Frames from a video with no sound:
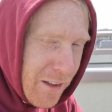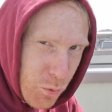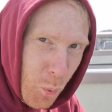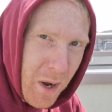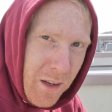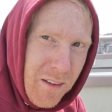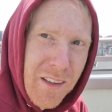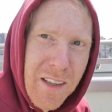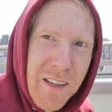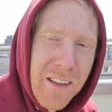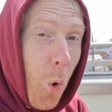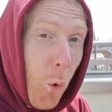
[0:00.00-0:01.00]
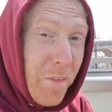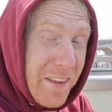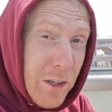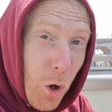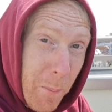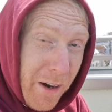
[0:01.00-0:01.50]
as well to hold
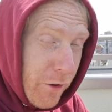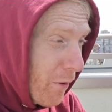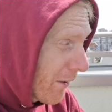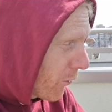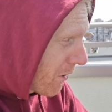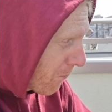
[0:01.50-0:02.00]
the coma corrector